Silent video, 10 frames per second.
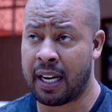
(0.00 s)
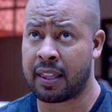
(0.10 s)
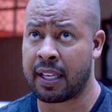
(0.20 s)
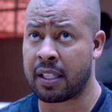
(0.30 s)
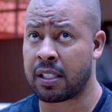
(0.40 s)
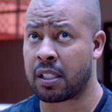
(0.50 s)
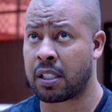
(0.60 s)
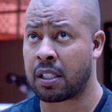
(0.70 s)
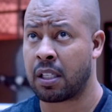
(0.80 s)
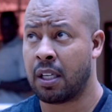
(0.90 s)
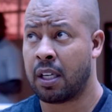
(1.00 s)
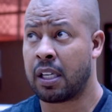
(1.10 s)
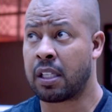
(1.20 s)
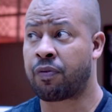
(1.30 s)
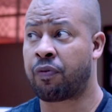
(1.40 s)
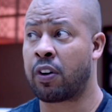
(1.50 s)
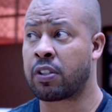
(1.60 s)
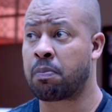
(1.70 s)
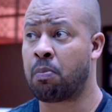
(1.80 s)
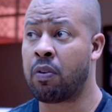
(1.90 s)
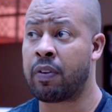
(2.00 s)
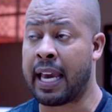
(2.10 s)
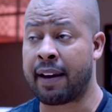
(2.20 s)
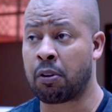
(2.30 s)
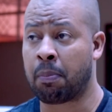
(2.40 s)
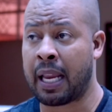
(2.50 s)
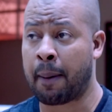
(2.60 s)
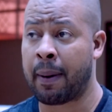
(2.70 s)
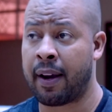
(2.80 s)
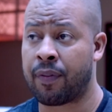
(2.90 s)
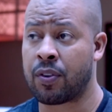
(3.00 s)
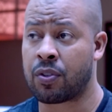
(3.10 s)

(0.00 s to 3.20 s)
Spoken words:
And I think this is his first movie after Black Panther.